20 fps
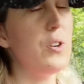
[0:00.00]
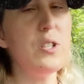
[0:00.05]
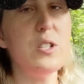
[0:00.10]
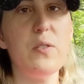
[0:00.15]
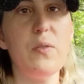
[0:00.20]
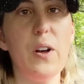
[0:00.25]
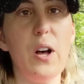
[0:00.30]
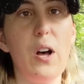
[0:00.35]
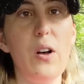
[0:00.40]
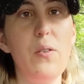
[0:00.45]

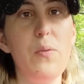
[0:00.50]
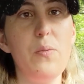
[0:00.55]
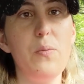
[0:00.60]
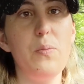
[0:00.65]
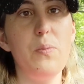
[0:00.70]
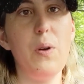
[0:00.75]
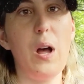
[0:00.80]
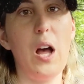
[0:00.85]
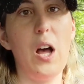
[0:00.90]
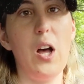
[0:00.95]
first of all,
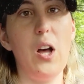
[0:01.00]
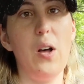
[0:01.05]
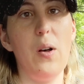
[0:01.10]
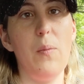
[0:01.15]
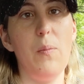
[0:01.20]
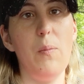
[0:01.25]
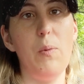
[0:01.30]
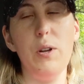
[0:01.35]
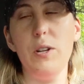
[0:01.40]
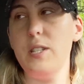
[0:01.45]

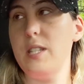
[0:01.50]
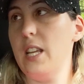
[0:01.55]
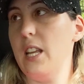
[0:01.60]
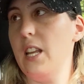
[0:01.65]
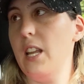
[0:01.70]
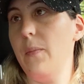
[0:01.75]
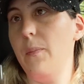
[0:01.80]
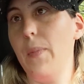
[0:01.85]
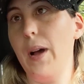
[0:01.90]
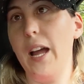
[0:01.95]
we're
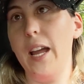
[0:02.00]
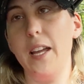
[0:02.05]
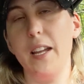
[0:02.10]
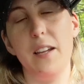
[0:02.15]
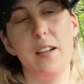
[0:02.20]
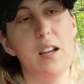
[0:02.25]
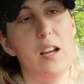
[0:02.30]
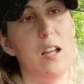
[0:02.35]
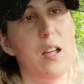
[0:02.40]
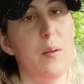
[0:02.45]
sitting in
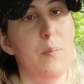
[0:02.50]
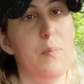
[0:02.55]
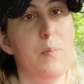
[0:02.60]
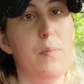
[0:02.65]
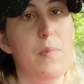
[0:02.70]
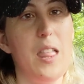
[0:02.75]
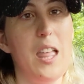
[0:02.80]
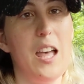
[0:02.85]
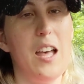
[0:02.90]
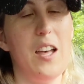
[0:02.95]
my
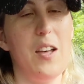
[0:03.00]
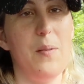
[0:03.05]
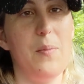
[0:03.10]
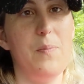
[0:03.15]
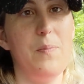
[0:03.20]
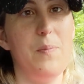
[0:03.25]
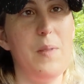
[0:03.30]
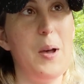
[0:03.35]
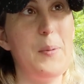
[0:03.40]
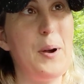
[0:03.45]

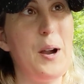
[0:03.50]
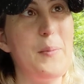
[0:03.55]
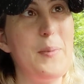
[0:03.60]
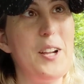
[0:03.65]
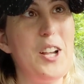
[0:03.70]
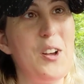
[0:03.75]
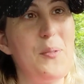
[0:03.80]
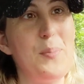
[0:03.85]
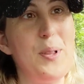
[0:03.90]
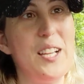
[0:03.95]

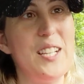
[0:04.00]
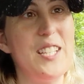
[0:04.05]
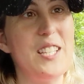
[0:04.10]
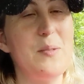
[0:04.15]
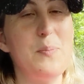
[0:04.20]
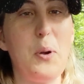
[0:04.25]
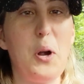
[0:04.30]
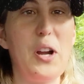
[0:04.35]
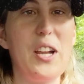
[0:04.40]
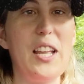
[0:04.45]
apartment
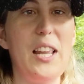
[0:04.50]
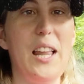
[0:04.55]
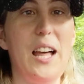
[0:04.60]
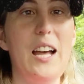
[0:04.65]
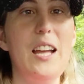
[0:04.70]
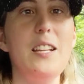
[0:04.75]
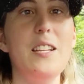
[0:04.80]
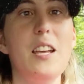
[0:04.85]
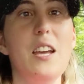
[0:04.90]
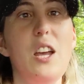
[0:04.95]
complex's parking
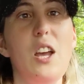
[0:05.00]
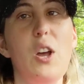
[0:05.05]
lot.